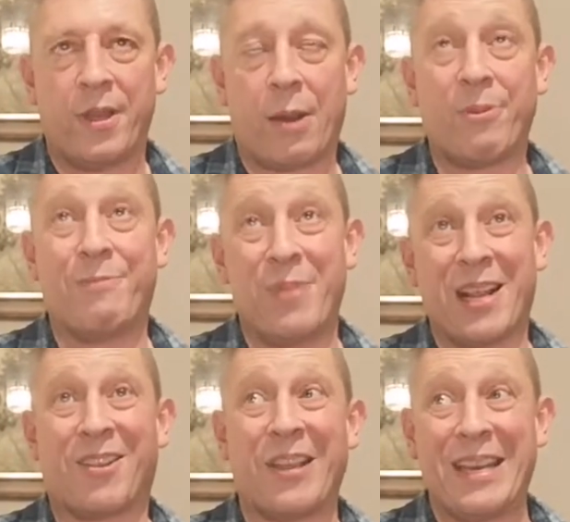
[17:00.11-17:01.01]
I would be
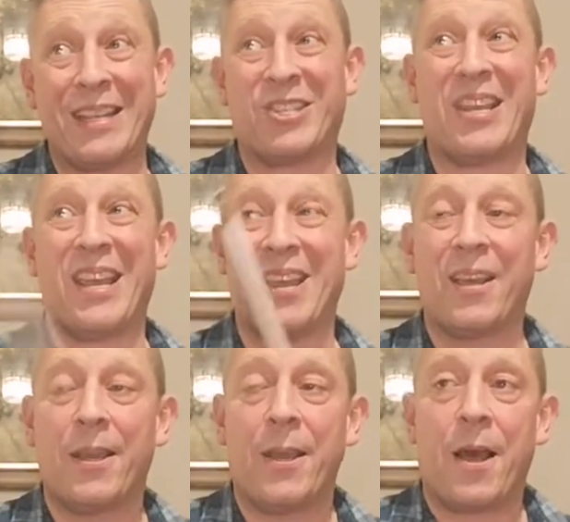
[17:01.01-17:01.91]
inclined to say,
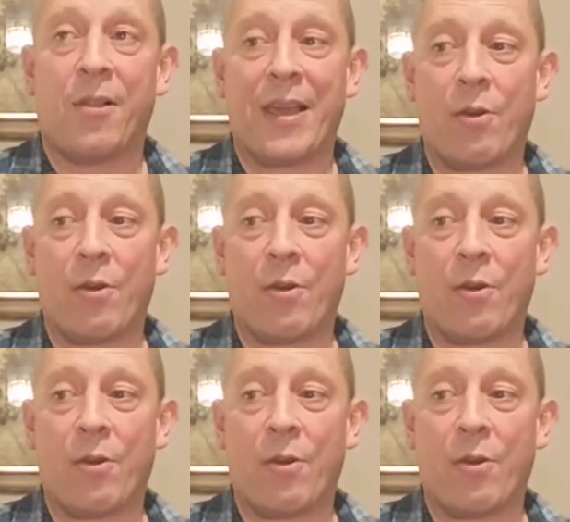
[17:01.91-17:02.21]
like